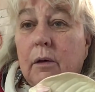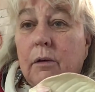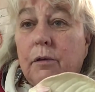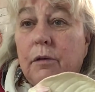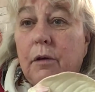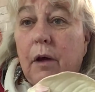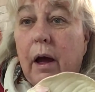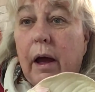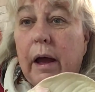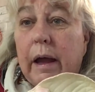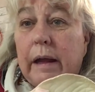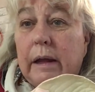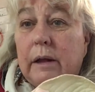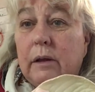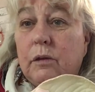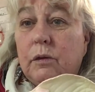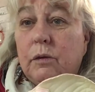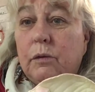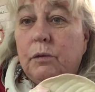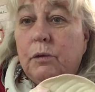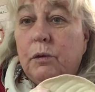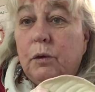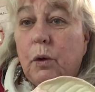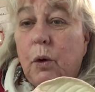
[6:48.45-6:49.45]

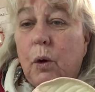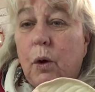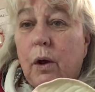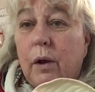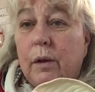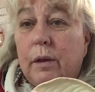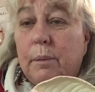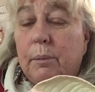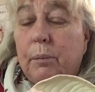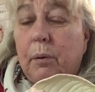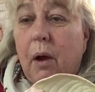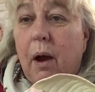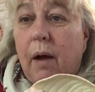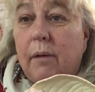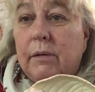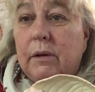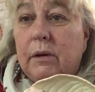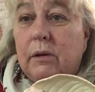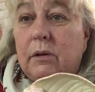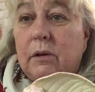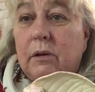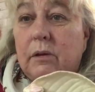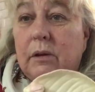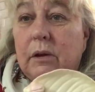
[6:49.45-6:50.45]
finds for the
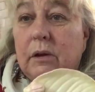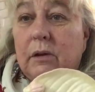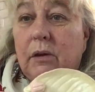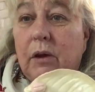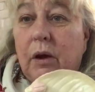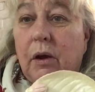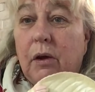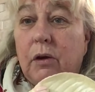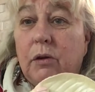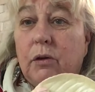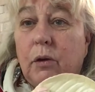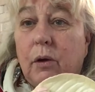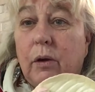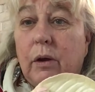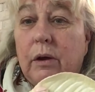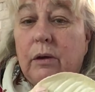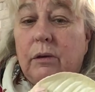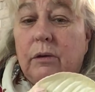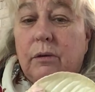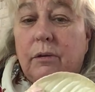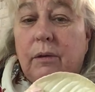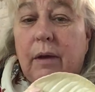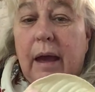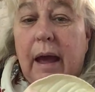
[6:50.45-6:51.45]
provinces and
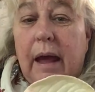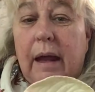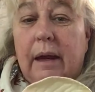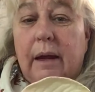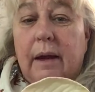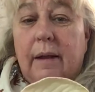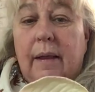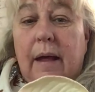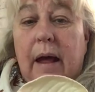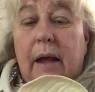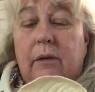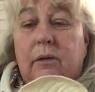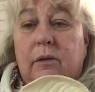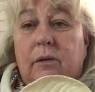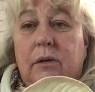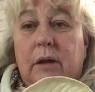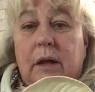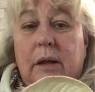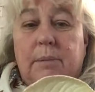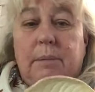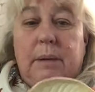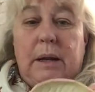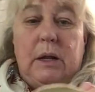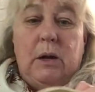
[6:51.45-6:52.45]
territories of Canada. That's
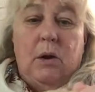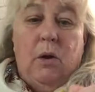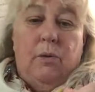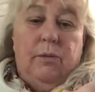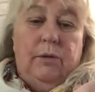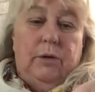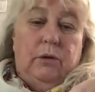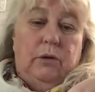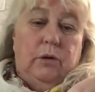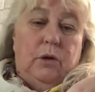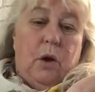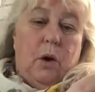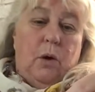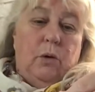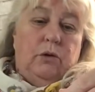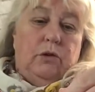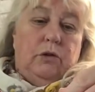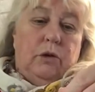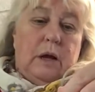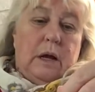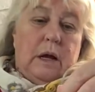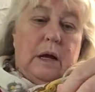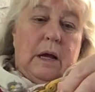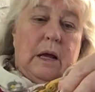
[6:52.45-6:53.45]
Digby, Nova
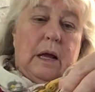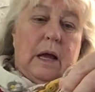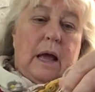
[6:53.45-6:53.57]
Scotia,